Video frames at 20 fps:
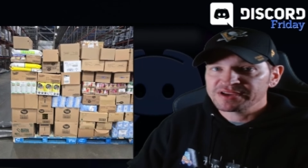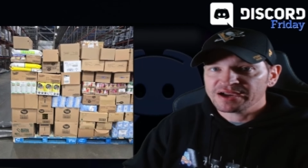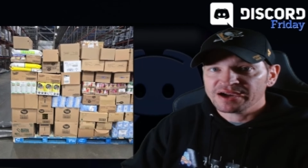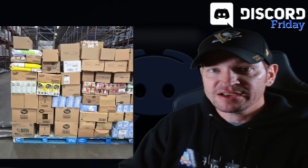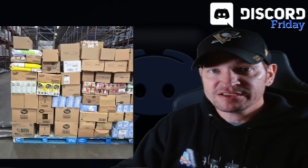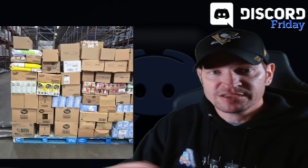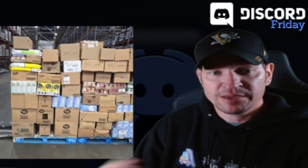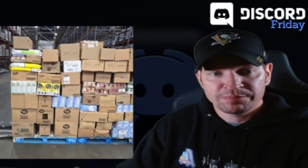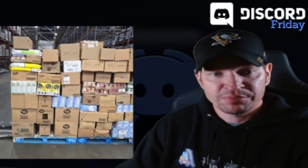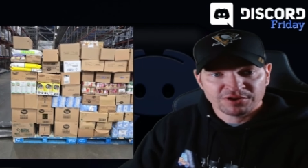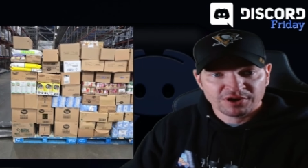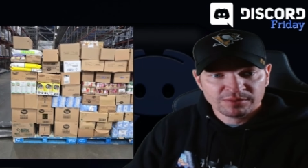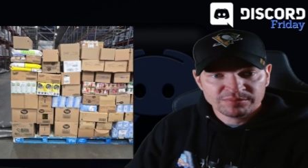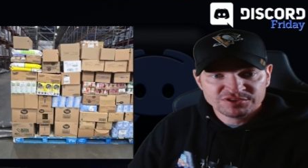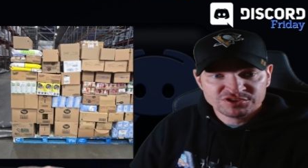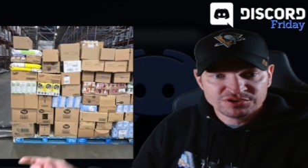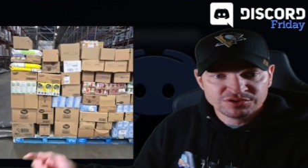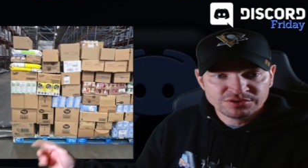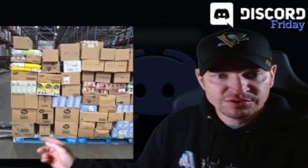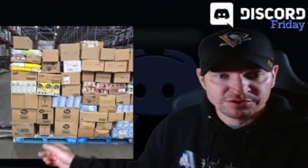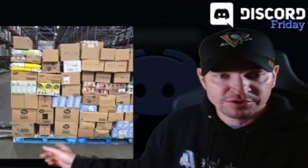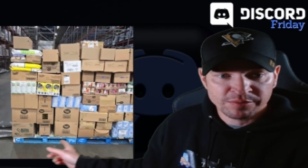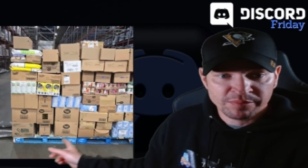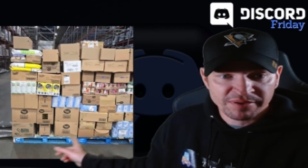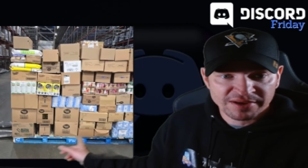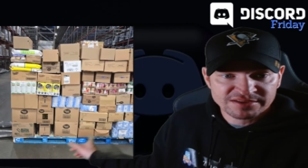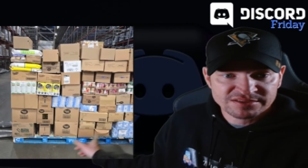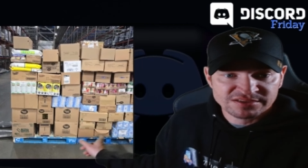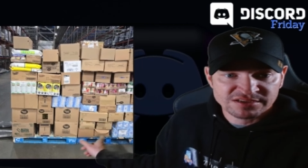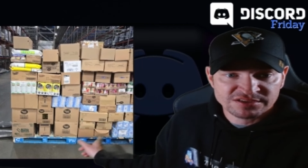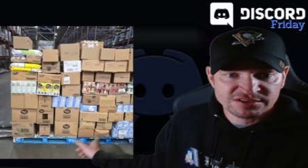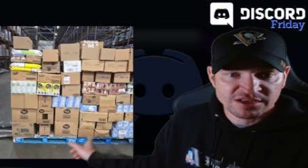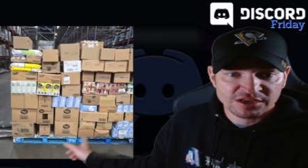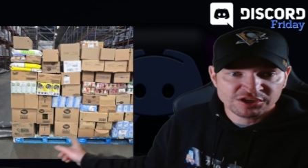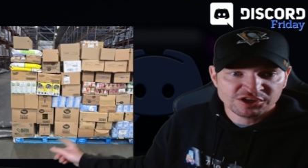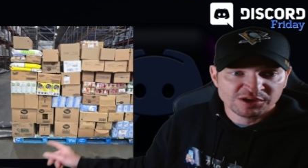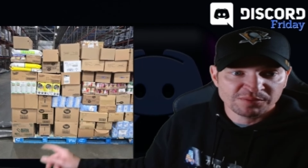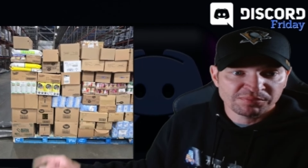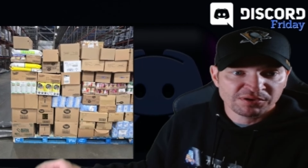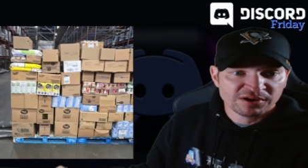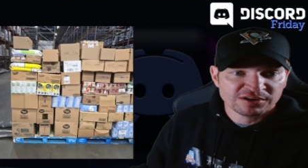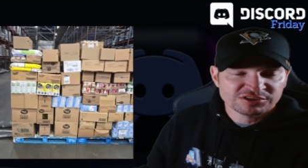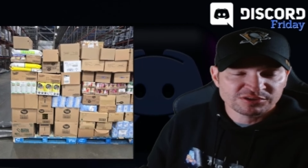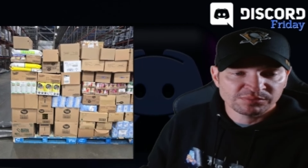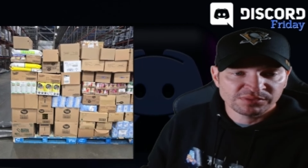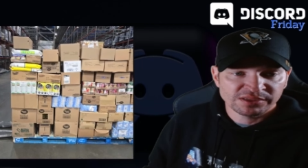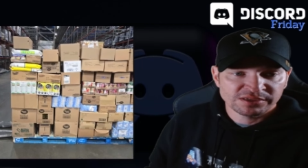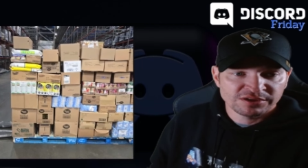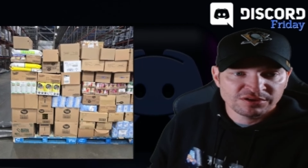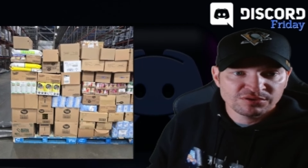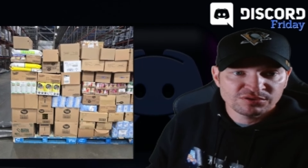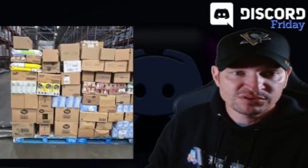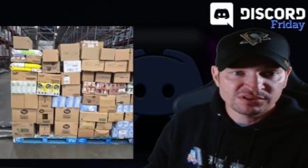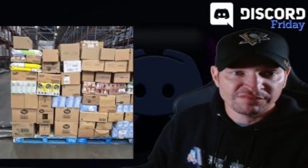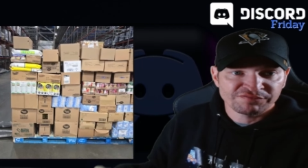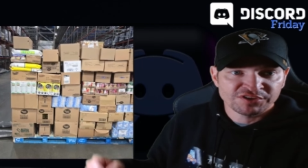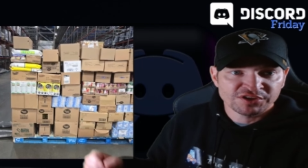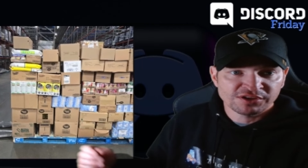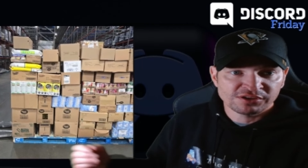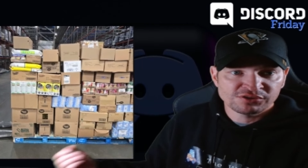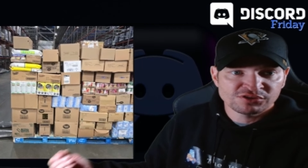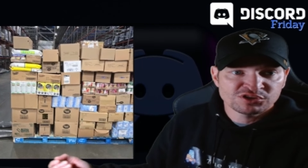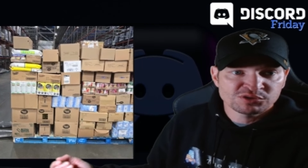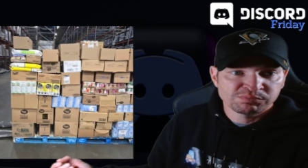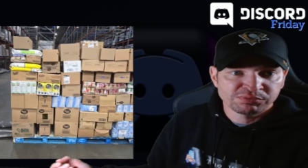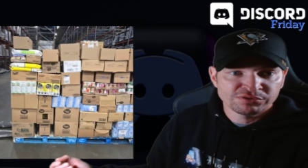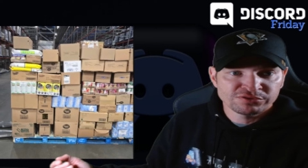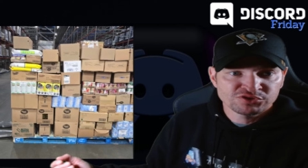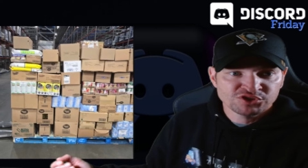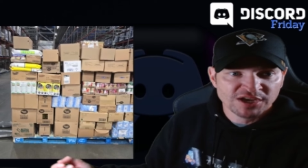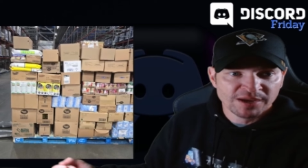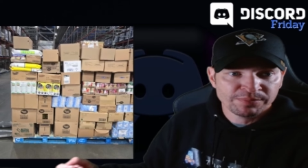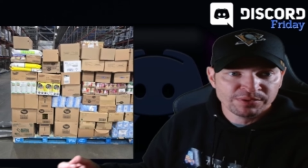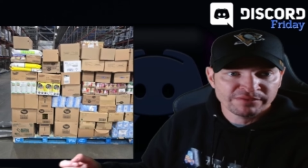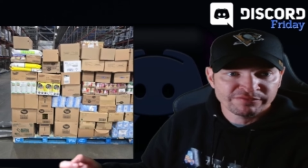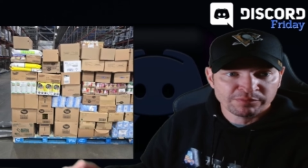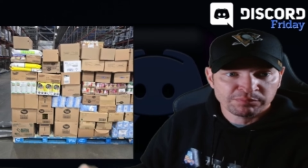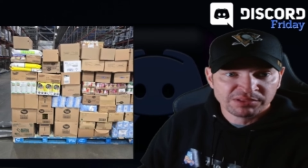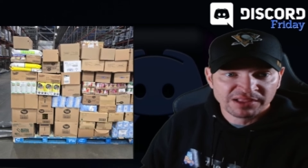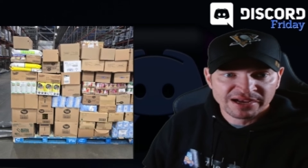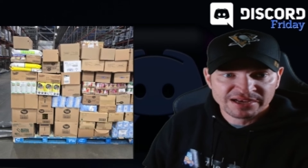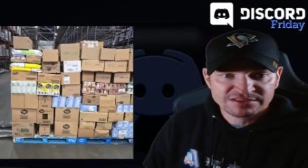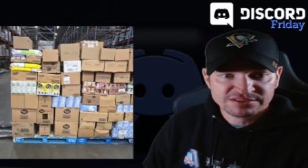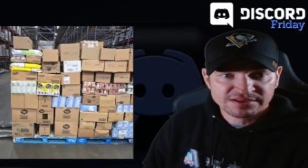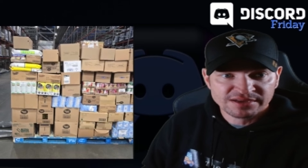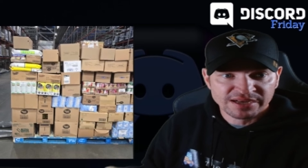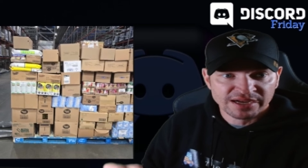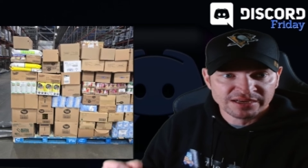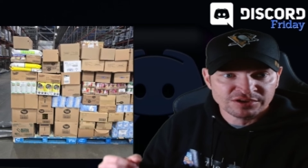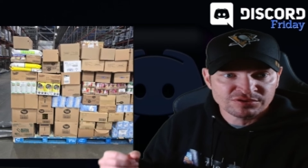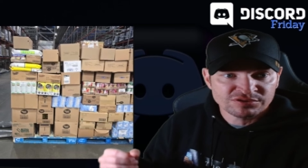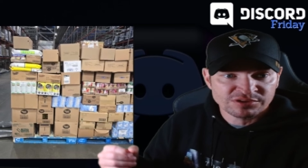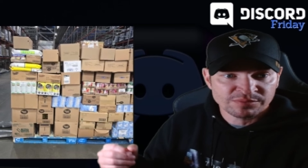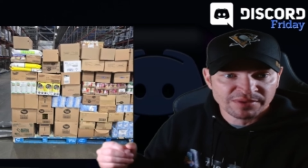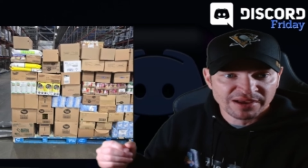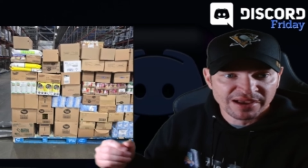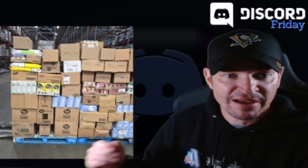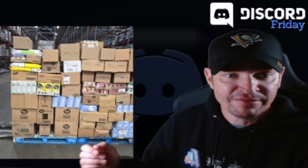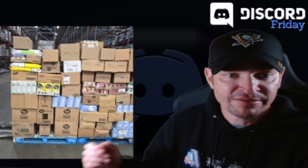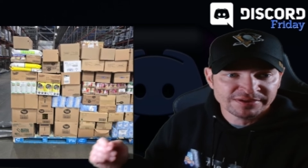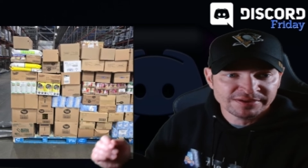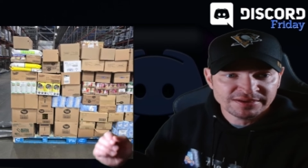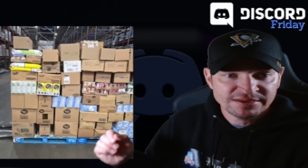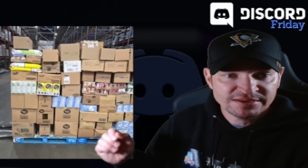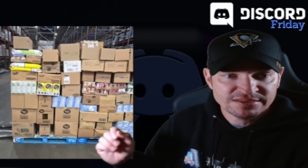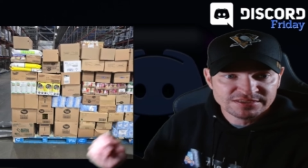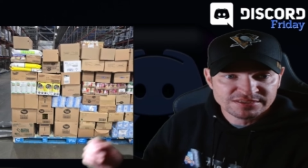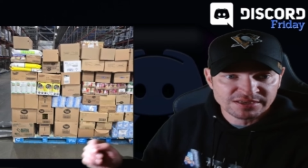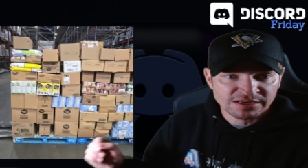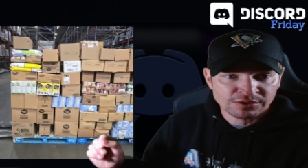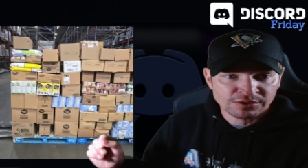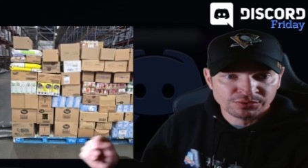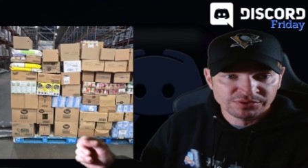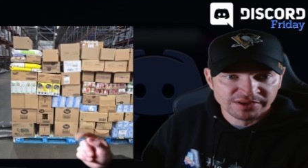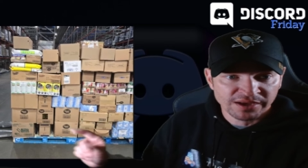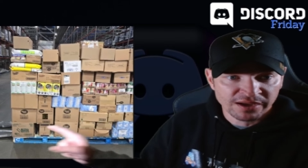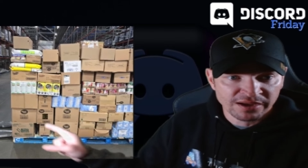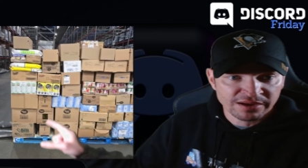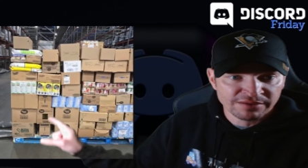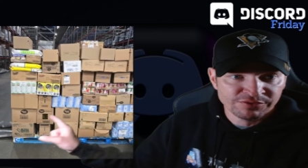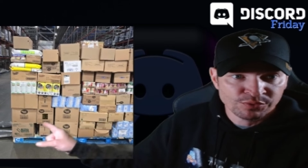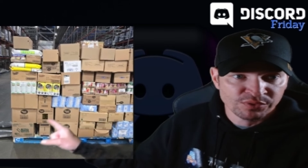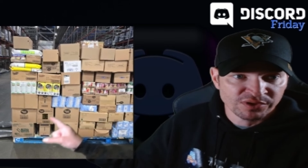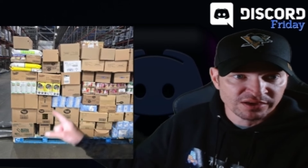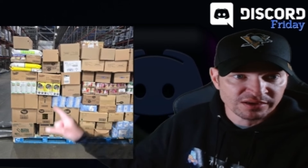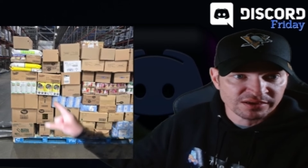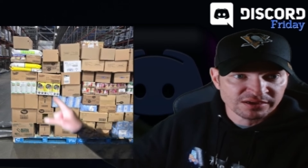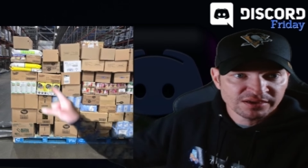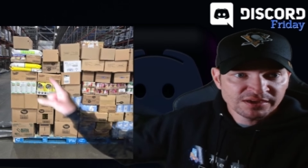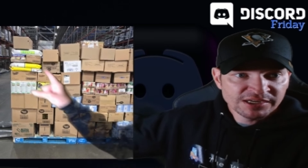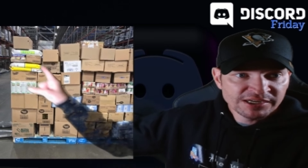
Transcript: Guys, I promise you, they're the best things that you could possibly use. If you could use blue CHEP over plastic, I use them every single day of the week.